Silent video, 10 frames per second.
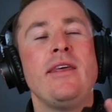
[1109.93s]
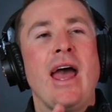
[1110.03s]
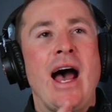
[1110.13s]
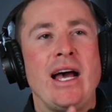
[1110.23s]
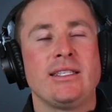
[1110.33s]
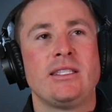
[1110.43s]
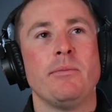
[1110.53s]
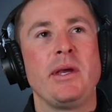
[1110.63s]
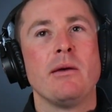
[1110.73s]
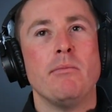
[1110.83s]
There has
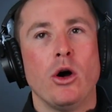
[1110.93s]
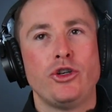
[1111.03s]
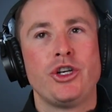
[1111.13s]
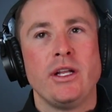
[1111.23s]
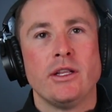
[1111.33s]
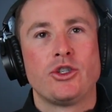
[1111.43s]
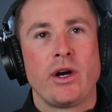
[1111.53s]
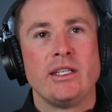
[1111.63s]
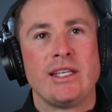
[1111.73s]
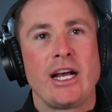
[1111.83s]
to be emotion in the
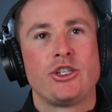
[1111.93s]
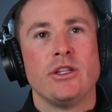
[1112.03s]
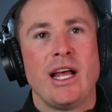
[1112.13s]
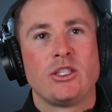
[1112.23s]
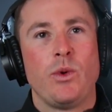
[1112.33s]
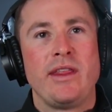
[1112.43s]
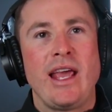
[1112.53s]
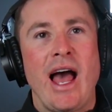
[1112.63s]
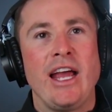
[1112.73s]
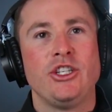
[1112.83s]
transaction. That's where
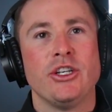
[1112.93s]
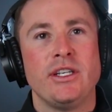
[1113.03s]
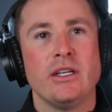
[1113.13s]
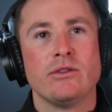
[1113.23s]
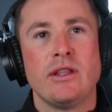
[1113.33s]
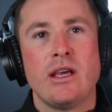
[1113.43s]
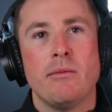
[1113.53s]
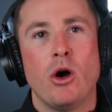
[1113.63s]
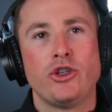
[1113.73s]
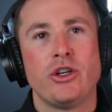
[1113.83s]
the agent deals in the
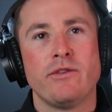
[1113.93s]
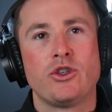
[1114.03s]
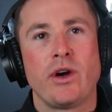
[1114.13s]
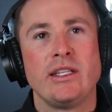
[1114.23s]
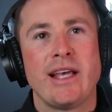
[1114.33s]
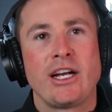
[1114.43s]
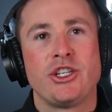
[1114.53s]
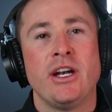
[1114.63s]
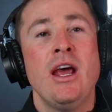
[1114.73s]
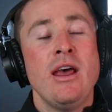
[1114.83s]
emotion of the
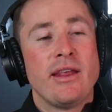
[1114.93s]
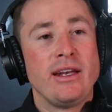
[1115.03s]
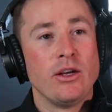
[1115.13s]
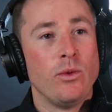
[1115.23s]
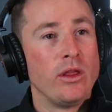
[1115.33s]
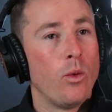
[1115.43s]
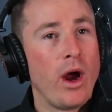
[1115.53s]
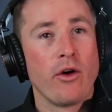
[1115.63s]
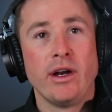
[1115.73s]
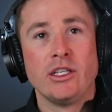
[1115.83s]
transaction. They deal with the
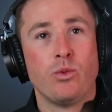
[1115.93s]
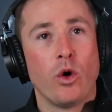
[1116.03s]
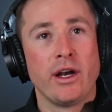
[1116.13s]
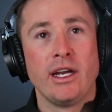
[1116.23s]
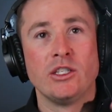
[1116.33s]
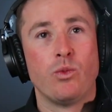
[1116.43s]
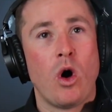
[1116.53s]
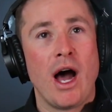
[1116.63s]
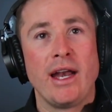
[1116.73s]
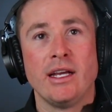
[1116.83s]
where it is, what it is,
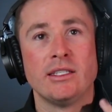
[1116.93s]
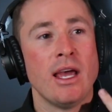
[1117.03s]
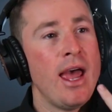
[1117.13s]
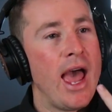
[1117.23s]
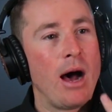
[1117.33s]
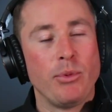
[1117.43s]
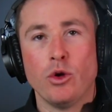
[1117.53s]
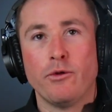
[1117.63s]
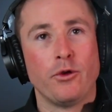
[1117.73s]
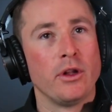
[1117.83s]
why it is, how
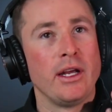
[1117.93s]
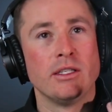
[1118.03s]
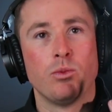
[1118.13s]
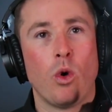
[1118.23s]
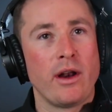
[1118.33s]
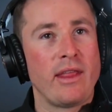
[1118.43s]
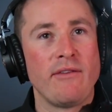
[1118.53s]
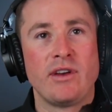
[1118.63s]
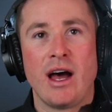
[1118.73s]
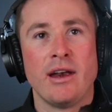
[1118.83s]
beautiful it is, what
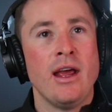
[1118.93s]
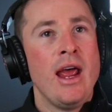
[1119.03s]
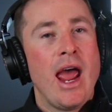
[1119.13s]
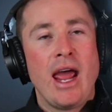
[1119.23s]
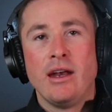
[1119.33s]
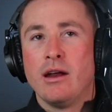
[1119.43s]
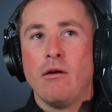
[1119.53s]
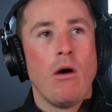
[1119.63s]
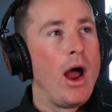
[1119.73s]
they've done, and